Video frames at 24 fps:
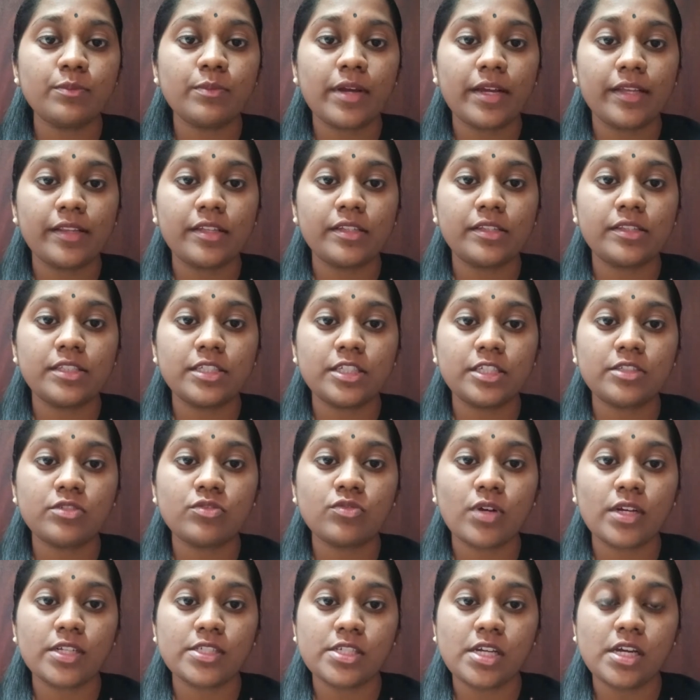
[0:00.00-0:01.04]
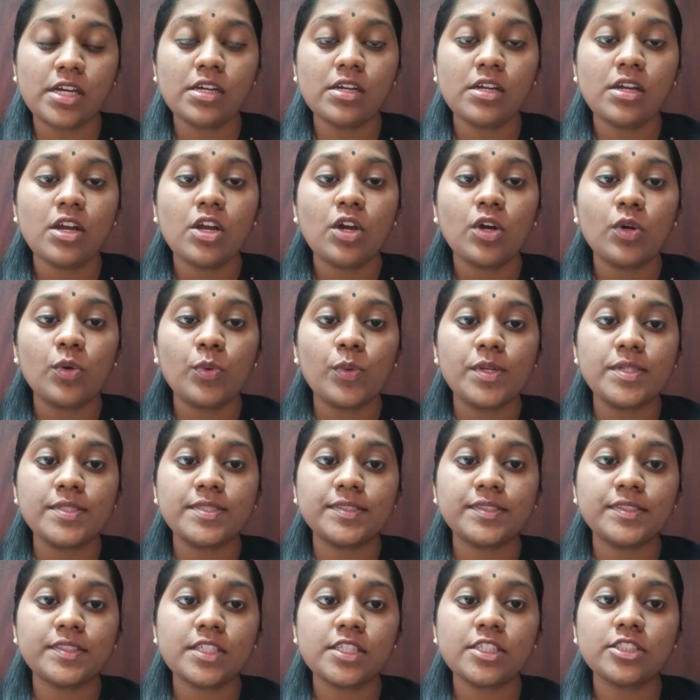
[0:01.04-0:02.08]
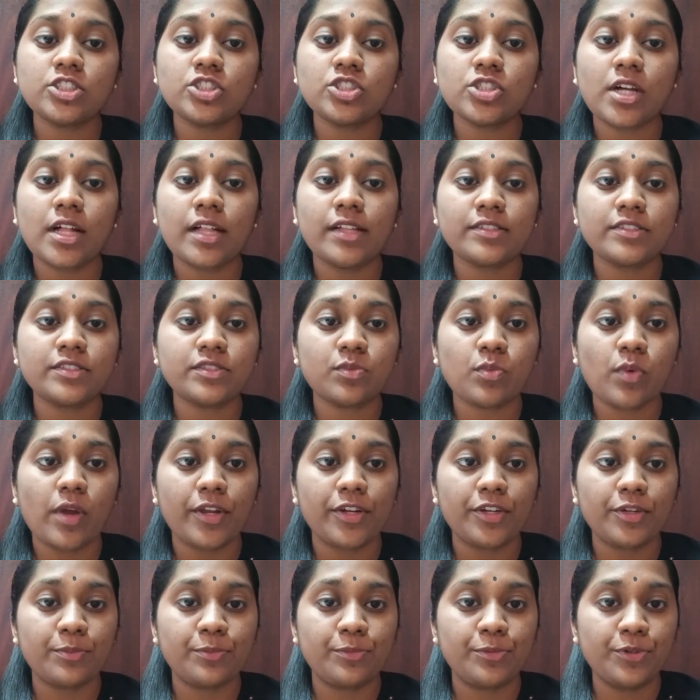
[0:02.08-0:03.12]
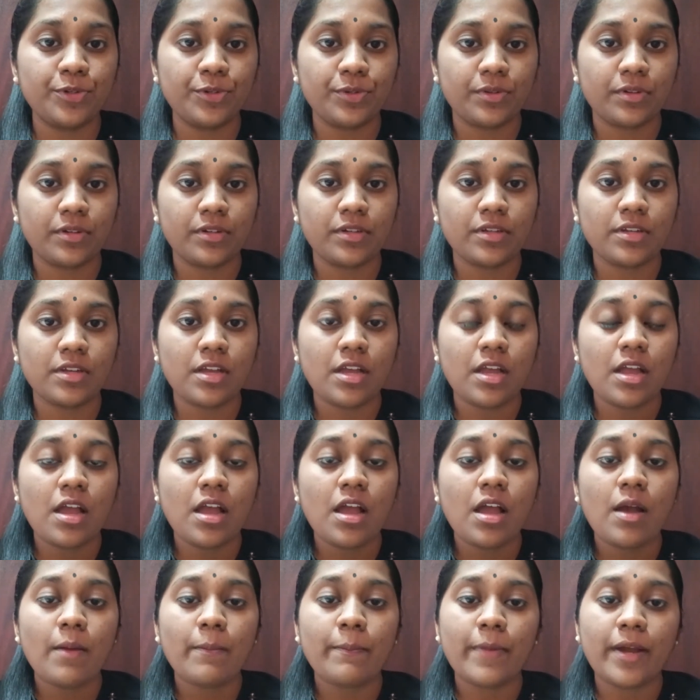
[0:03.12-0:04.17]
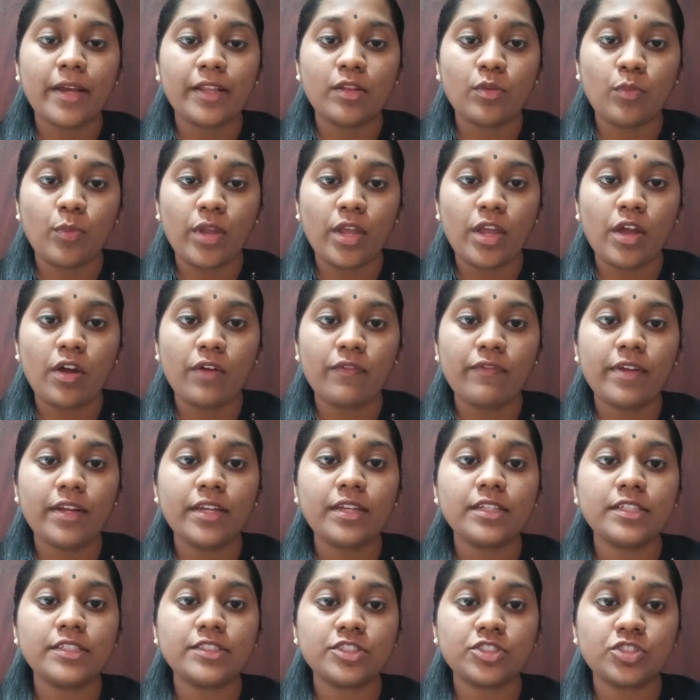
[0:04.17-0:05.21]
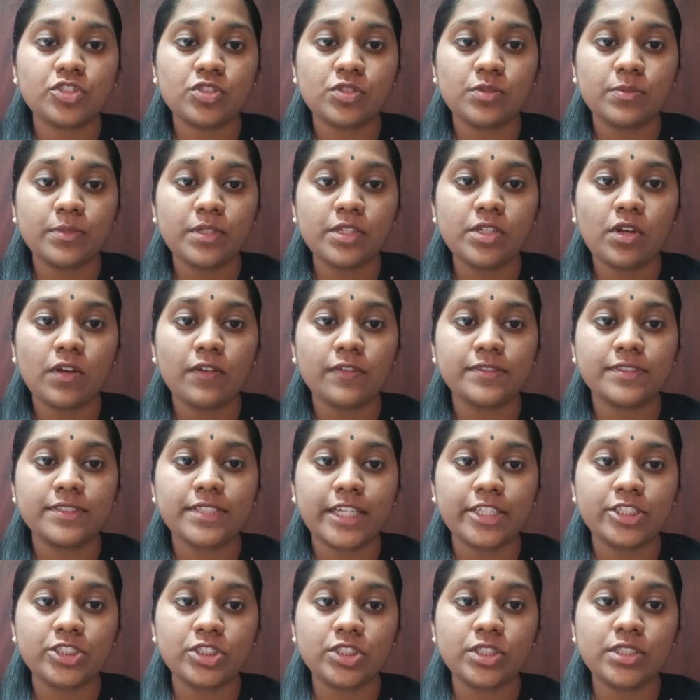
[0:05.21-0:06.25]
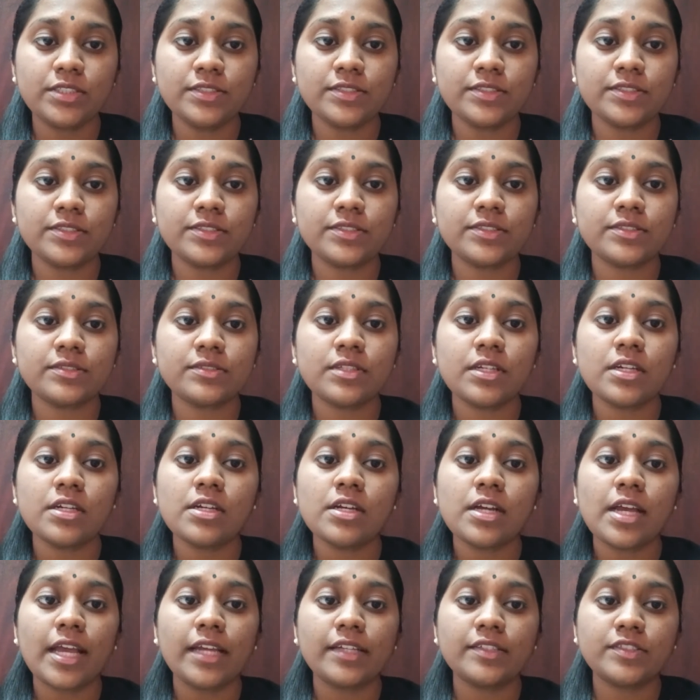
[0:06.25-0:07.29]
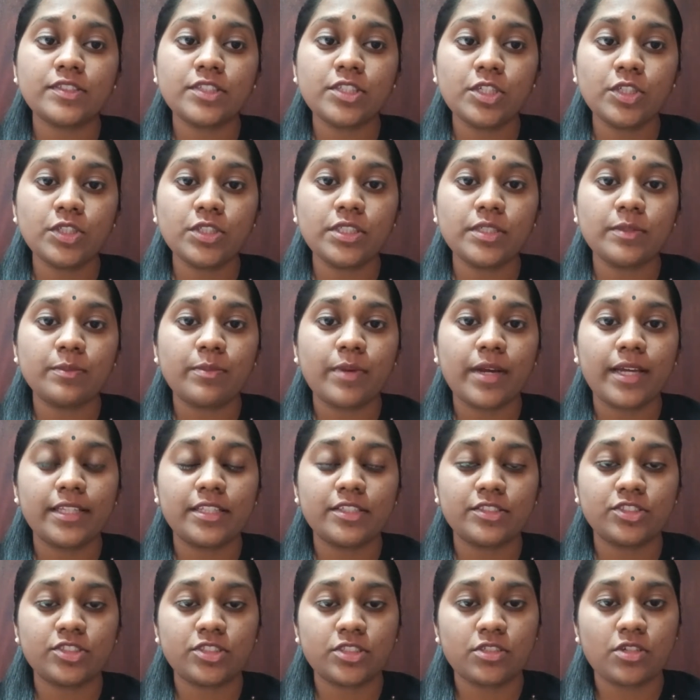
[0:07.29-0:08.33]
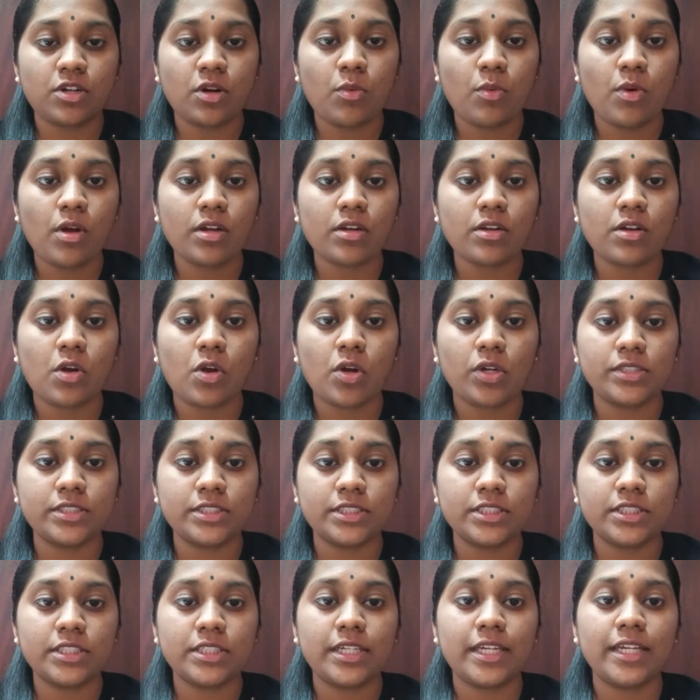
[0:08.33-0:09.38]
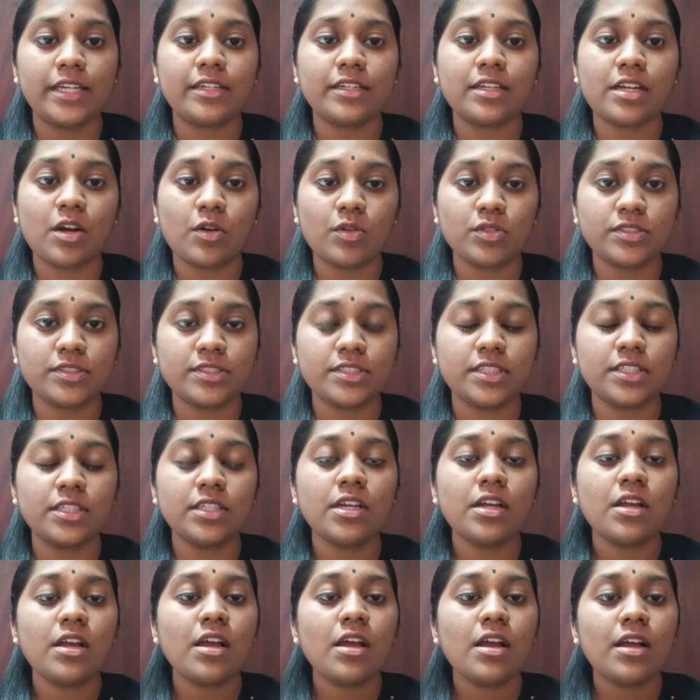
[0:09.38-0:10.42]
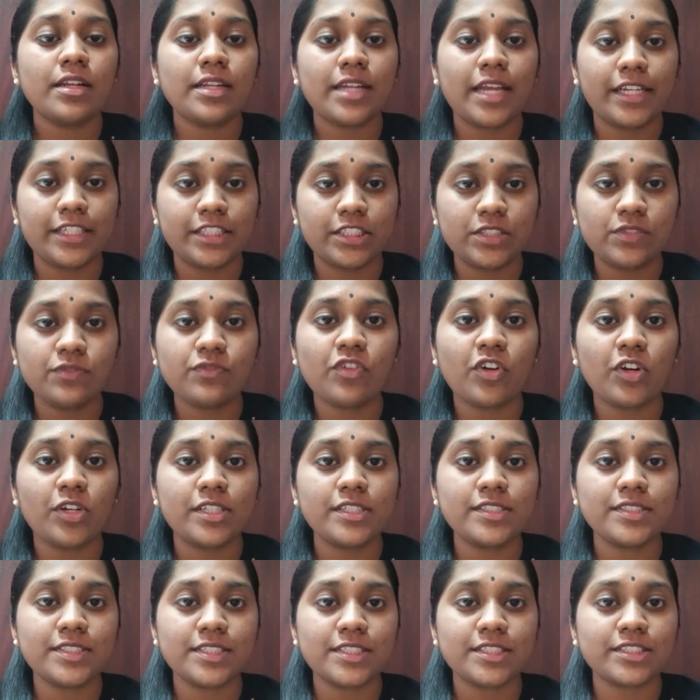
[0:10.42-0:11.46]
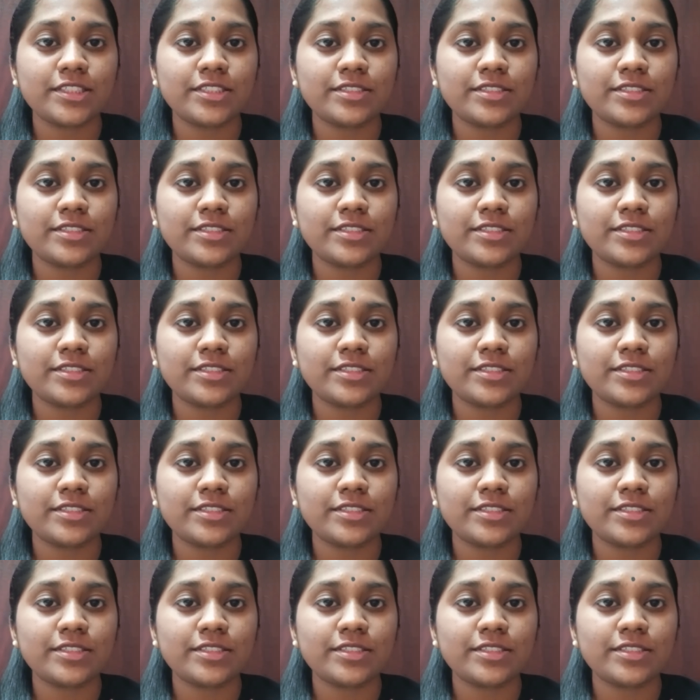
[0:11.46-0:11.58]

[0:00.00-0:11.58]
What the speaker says: by the third Raja, who is Sir Charles Wyner Brooke, by the way of an instrument of cession executed by the Sarawak Order in Council 1946.